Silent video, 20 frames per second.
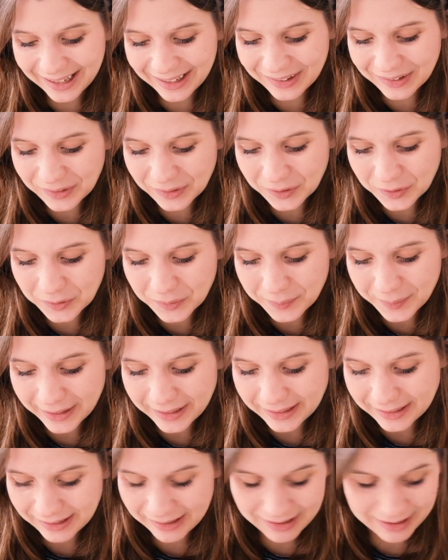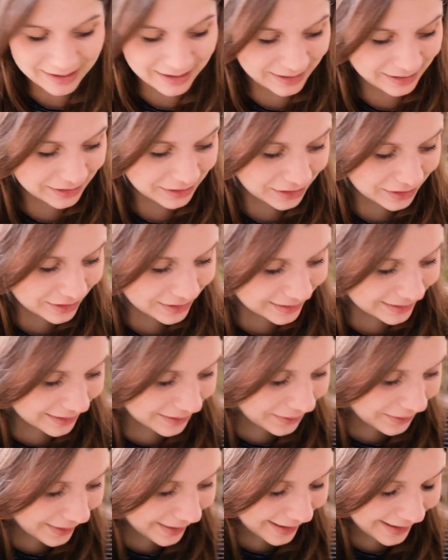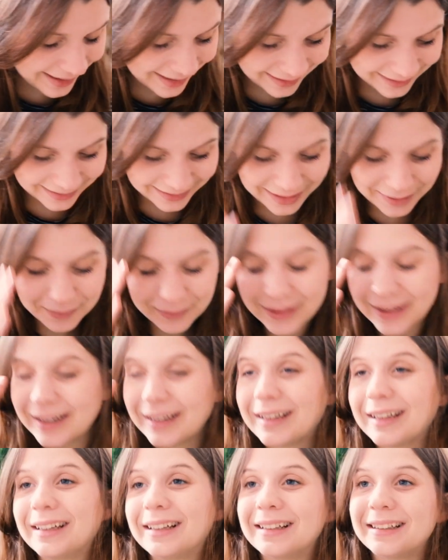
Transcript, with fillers: Oh my gosh. Okay, I'm like,